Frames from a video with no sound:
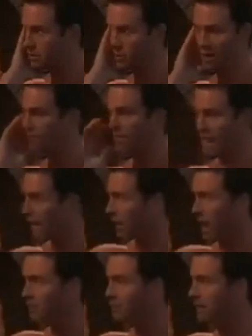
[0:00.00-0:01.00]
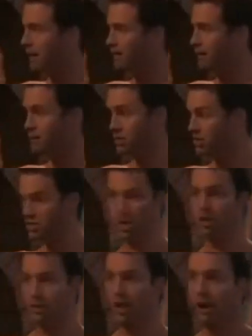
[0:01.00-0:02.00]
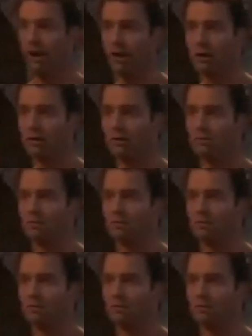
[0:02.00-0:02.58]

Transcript: Because whatever the hell happened out there, she's still there.